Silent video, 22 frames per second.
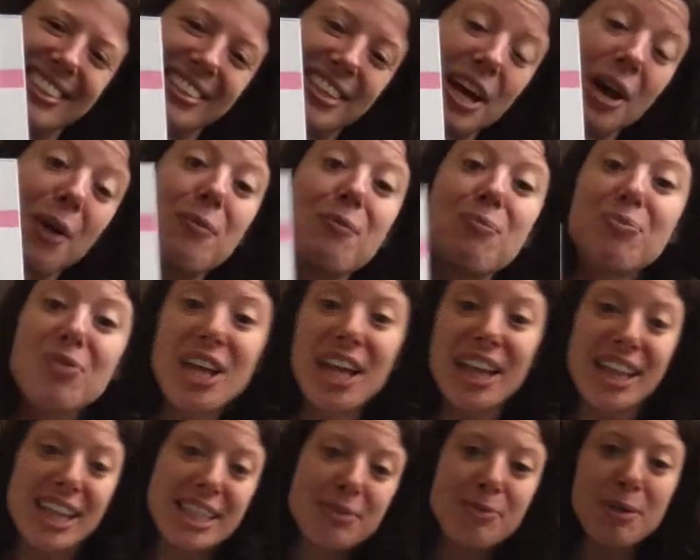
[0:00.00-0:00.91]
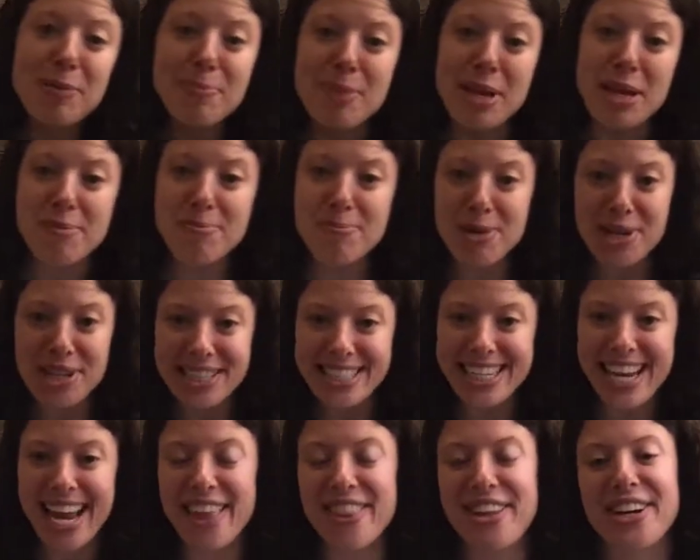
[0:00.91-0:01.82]
Oh, and let's put pink bird
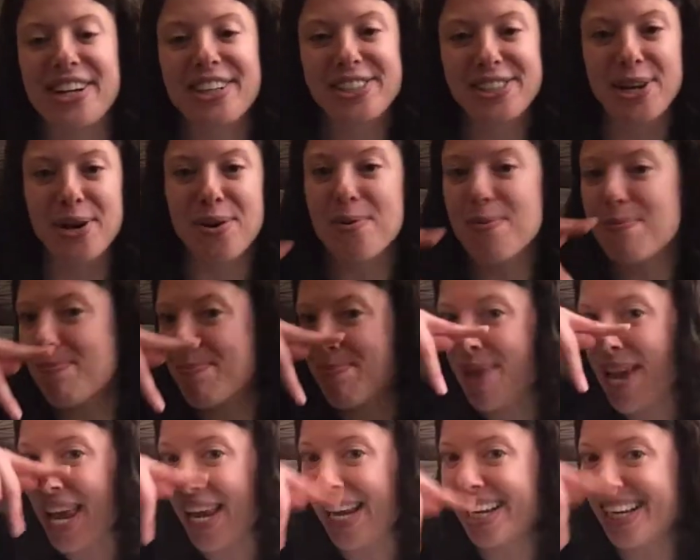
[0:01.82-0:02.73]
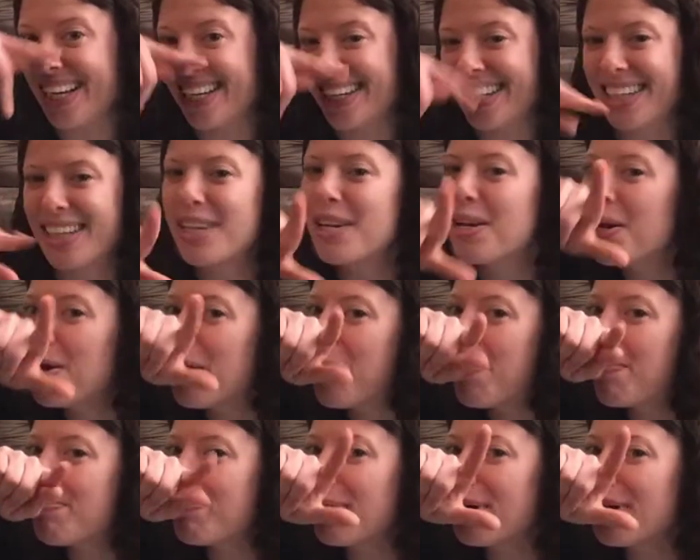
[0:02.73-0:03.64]
together. So pink
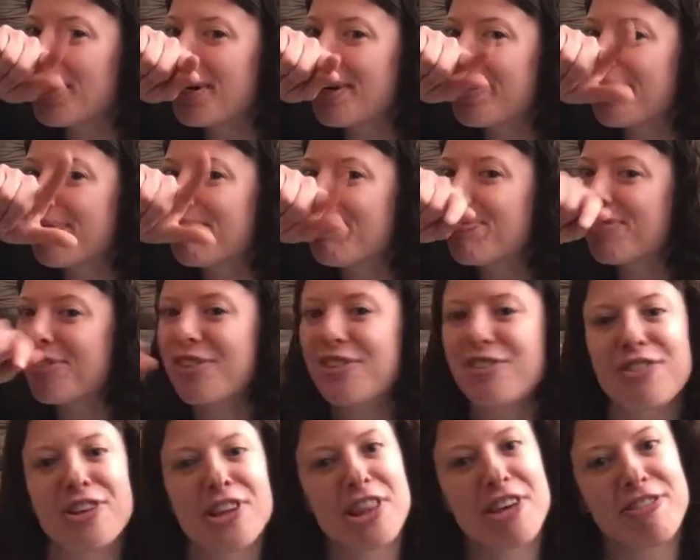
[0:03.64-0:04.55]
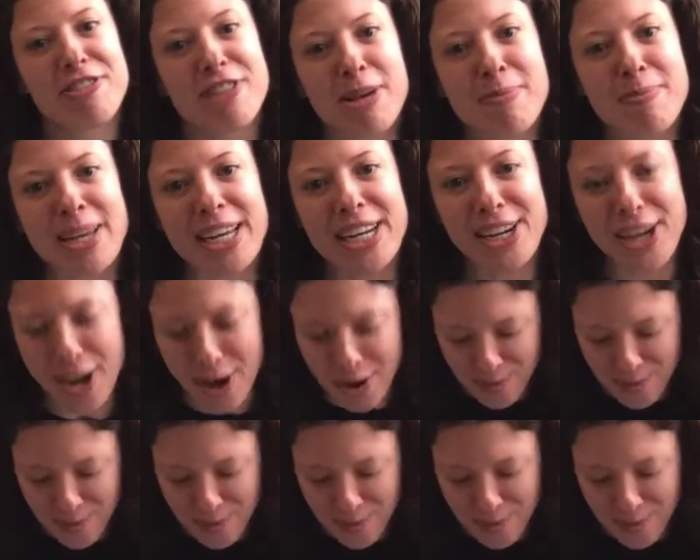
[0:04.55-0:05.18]
bird for the flamingo.